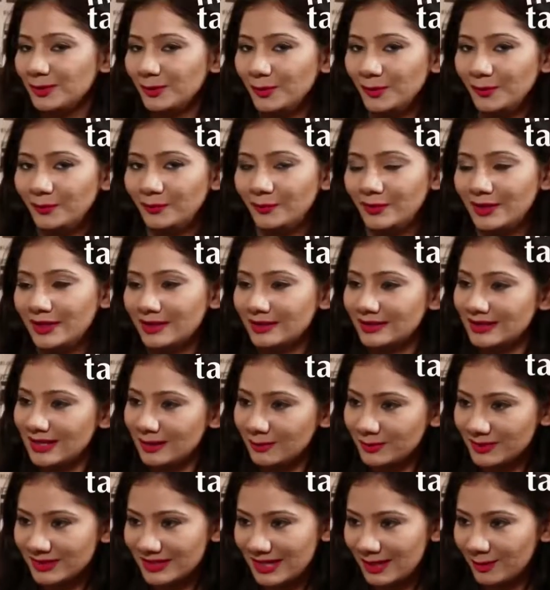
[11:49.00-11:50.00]
You worked
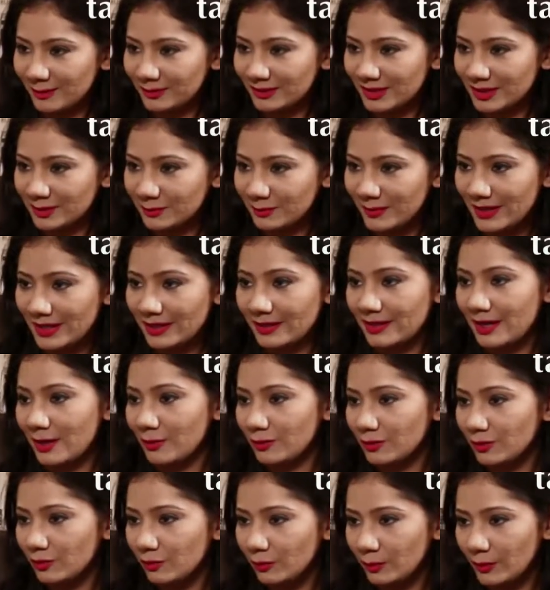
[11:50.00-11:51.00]
down south as well. Now
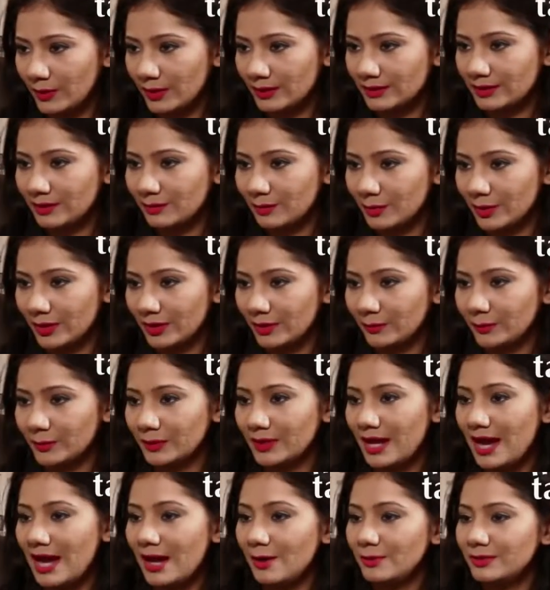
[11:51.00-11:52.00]
you worked in
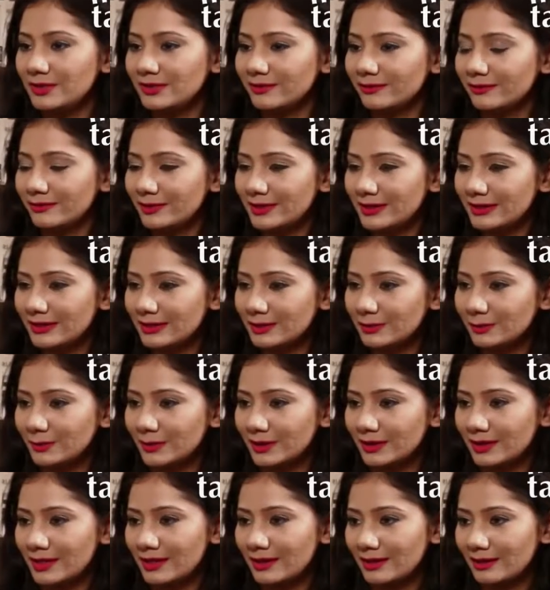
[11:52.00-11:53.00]
Bollywood. How different is
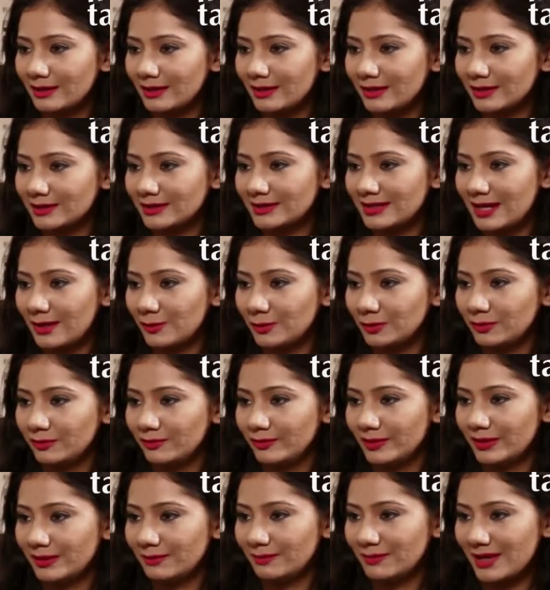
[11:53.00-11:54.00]
working in a south
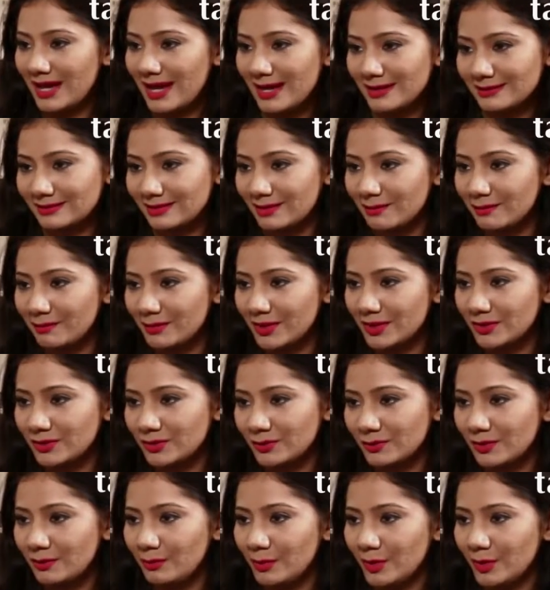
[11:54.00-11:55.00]
film as compared to a